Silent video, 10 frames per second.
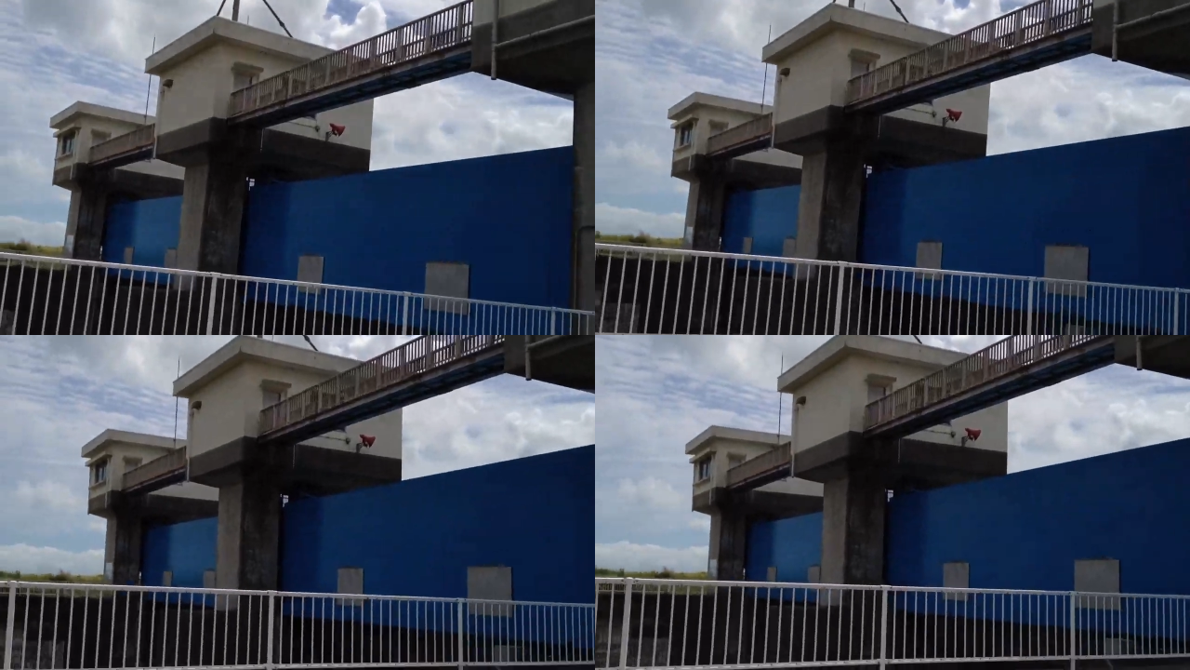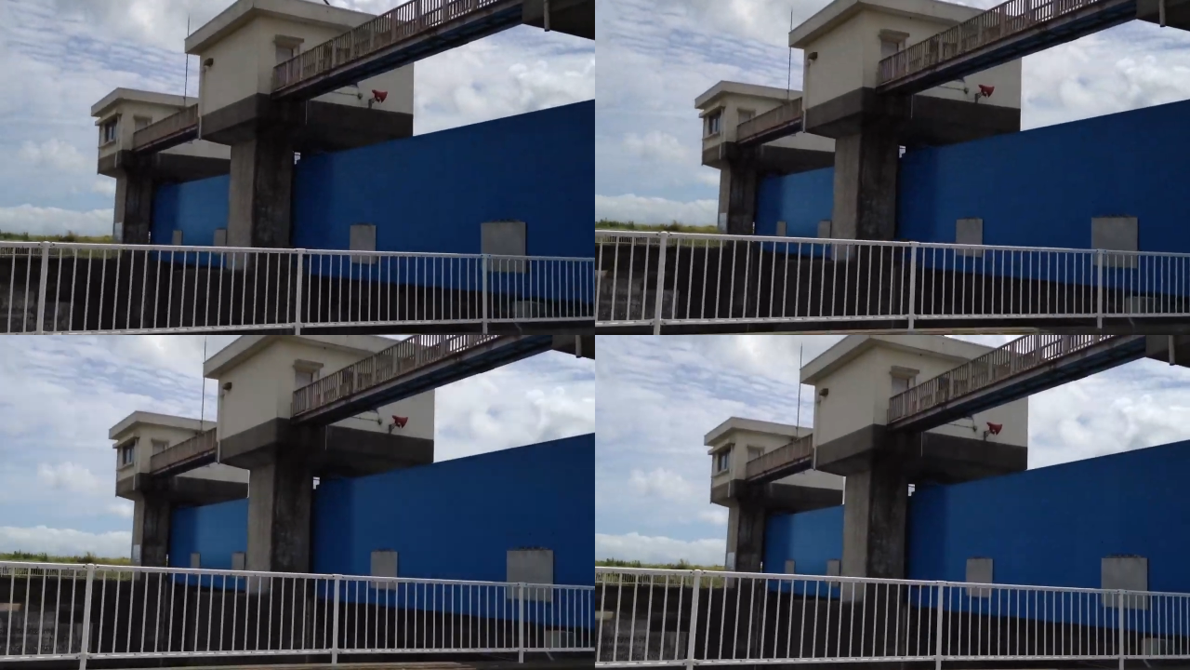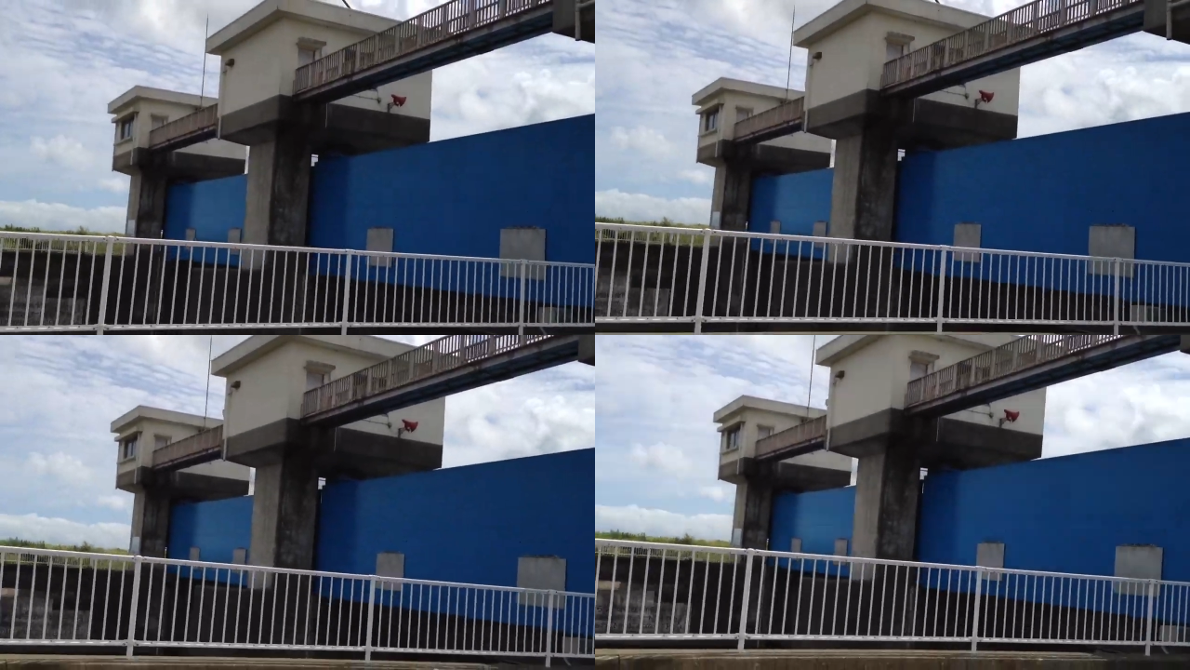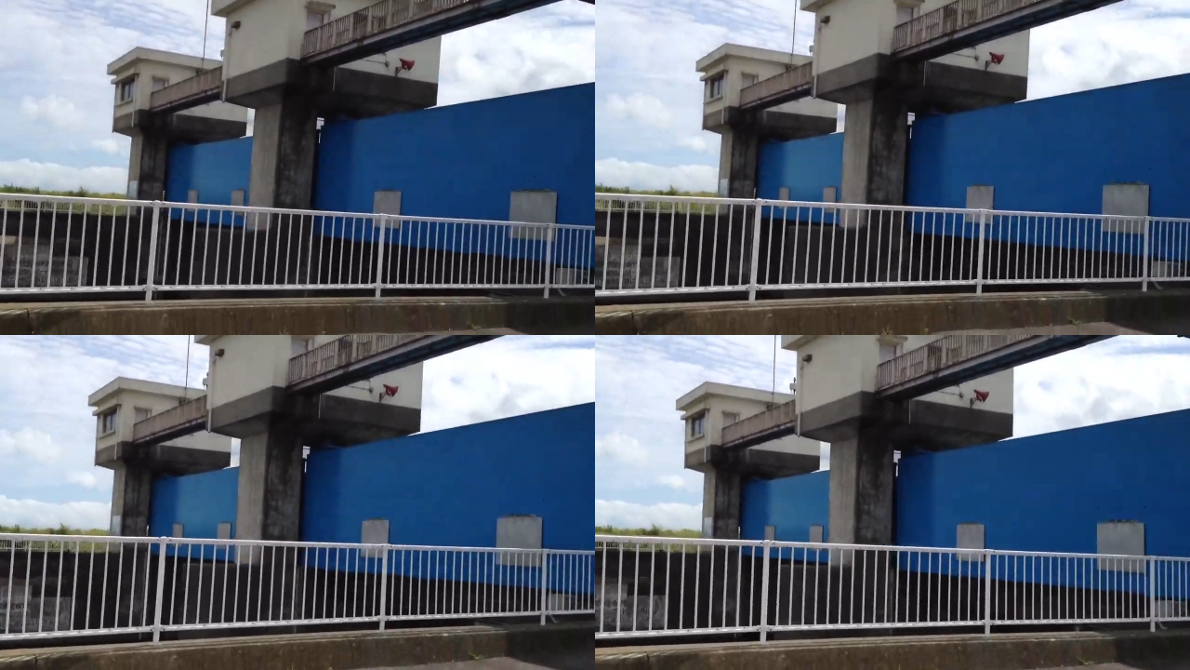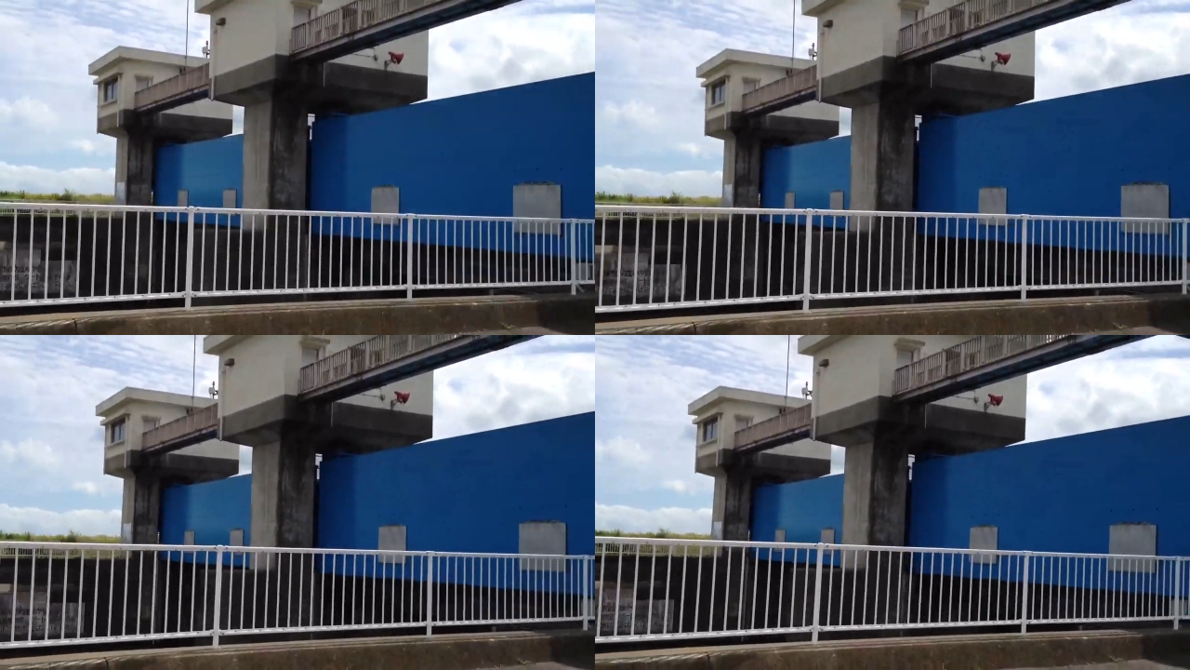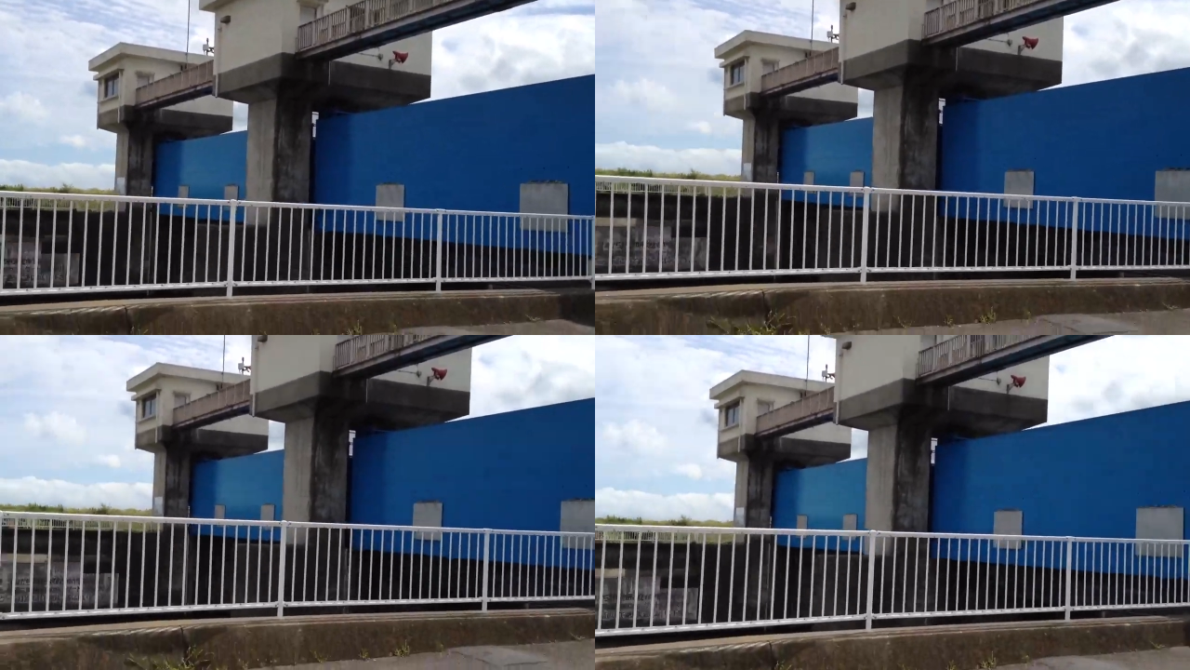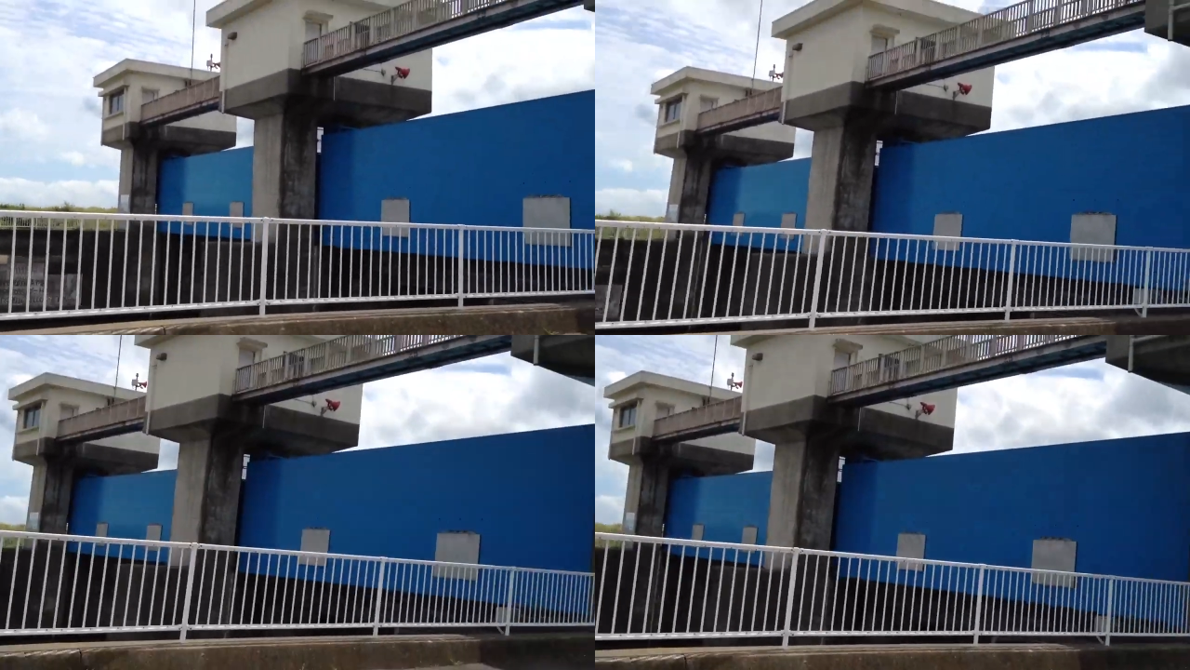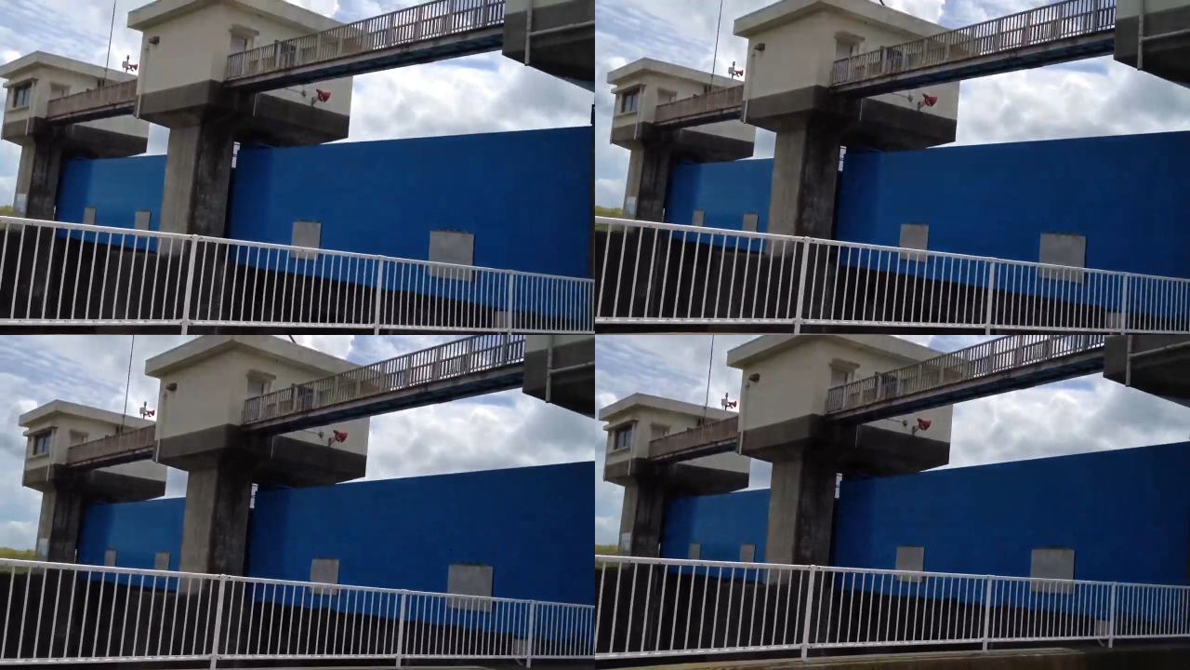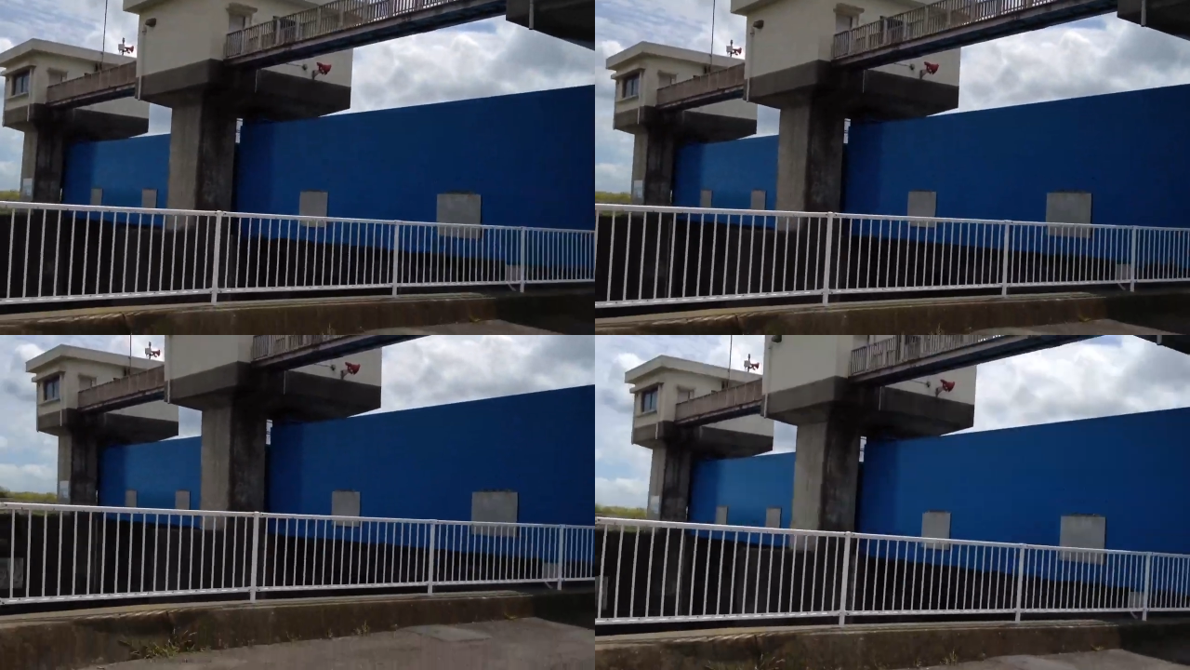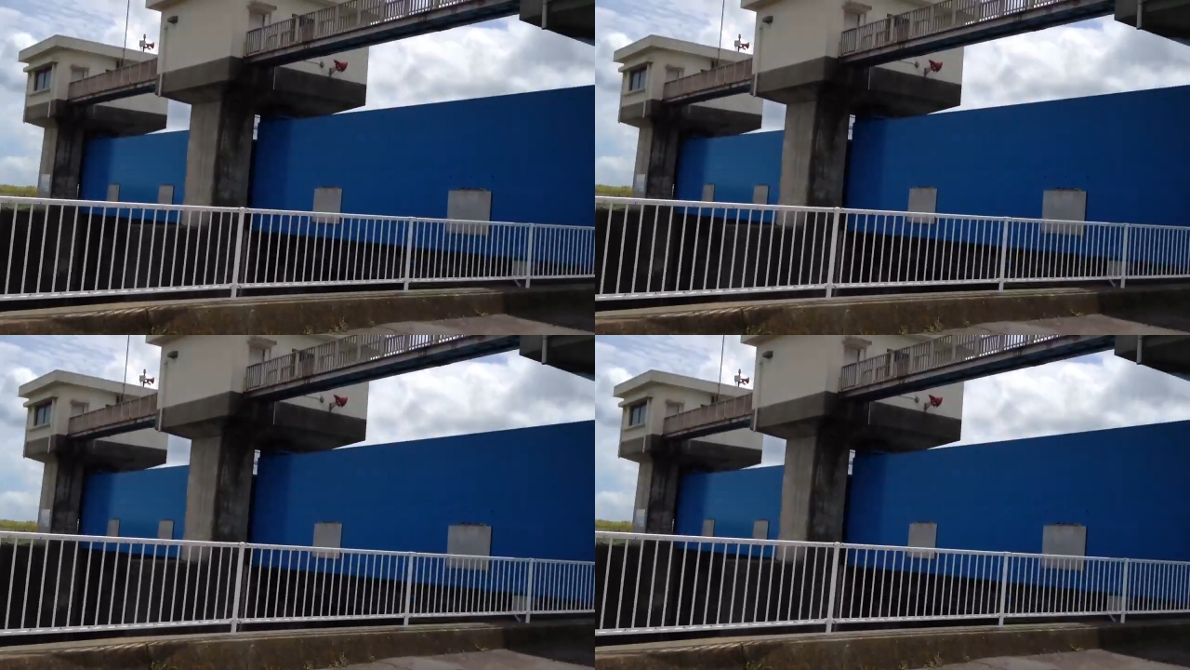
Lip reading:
Nobody's mouth can be seen.